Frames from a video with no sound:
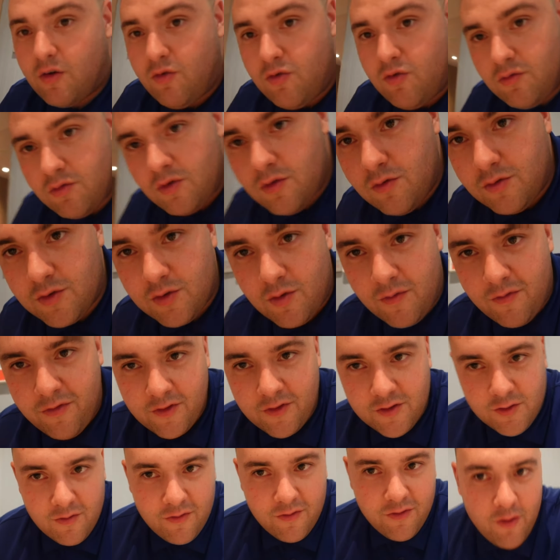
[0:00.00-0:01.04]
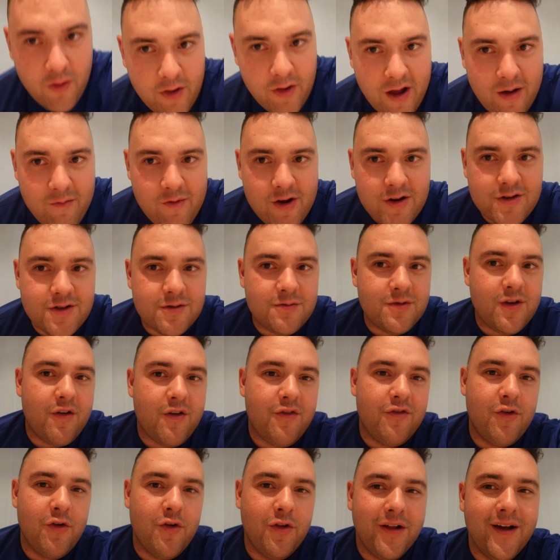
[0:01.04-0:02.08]
Ooh, ooh, don't fall, camera. Do not
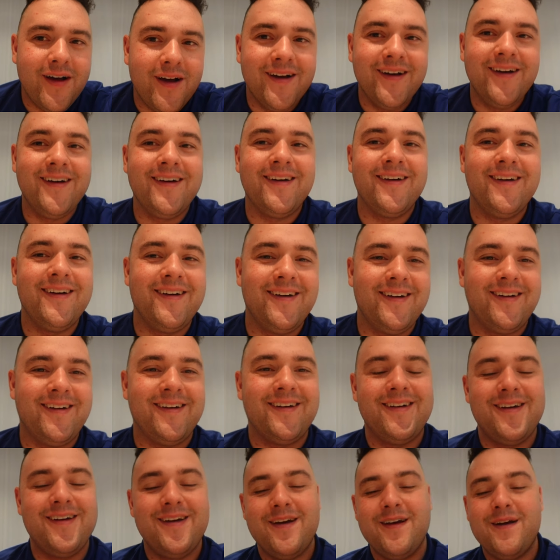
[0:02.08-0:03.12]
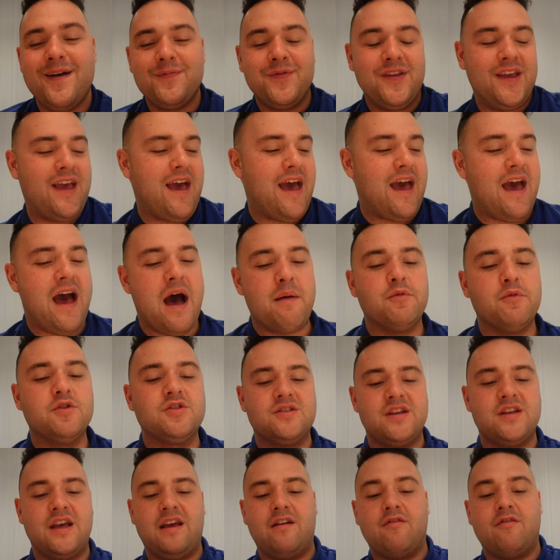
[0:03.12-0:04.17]
fall. Yeah, I must
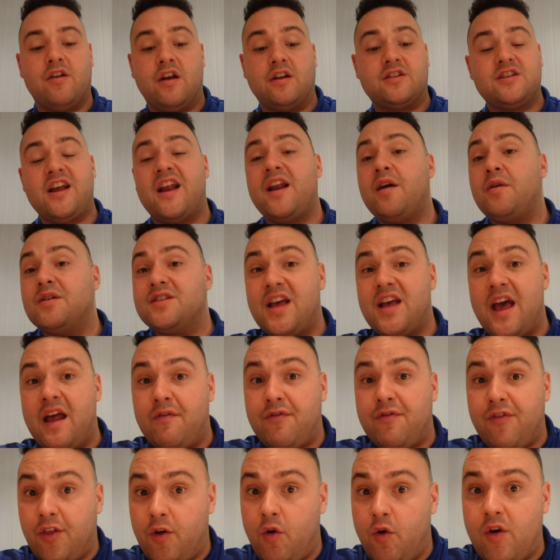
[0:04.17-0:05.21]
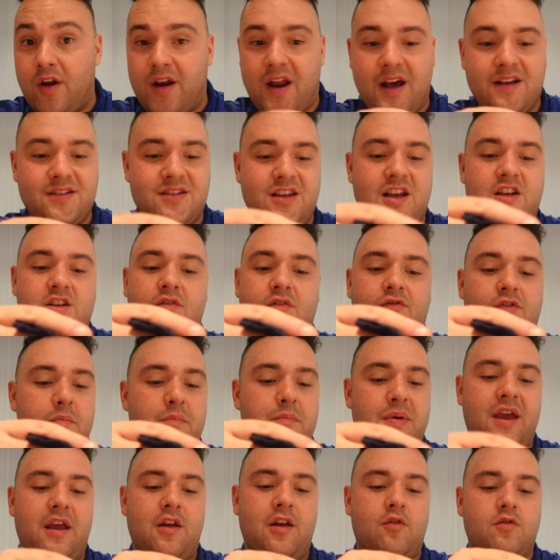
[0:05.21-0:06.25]
say, 10 out of 10 for the organisation from
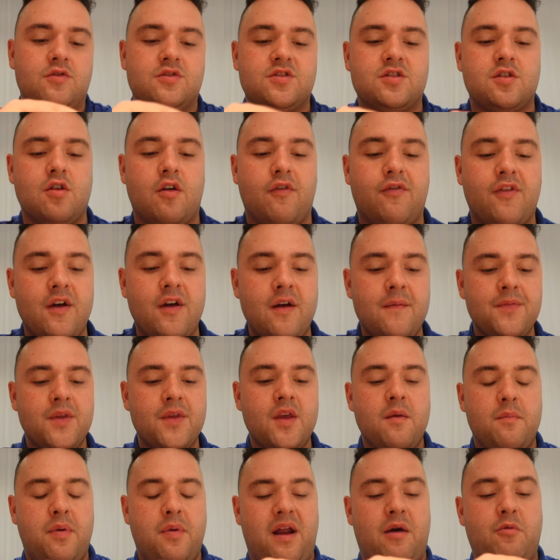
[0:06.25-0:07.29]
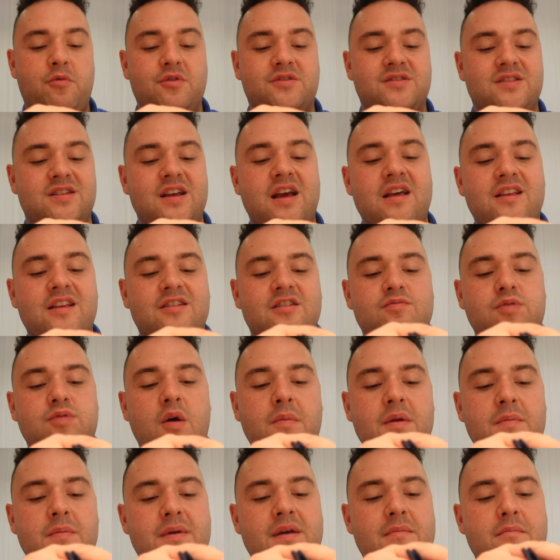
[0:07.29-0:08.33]
P&O and stuff. But I would say this has
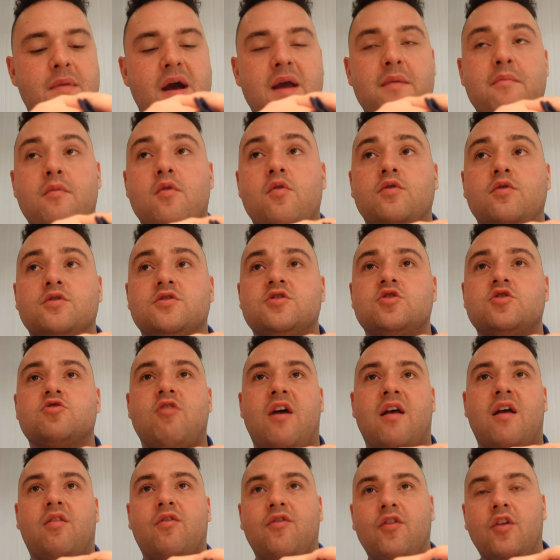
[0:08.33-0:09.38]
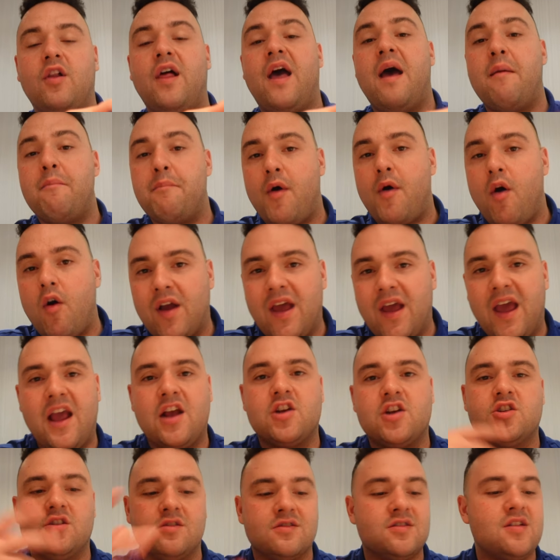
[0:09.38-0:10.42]
probably been my most stressful
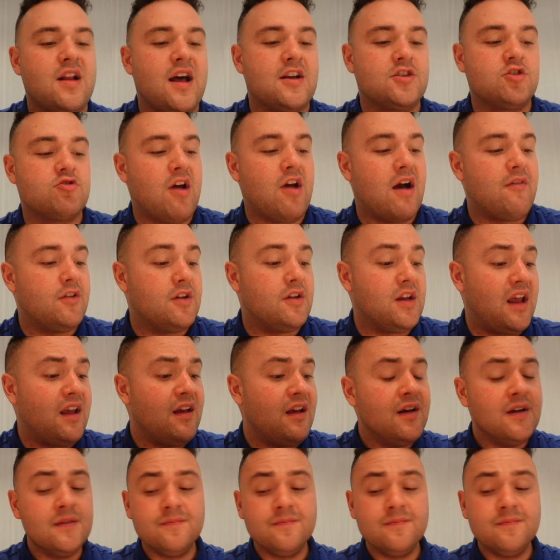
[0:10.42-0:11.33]
embarkation slash travel day.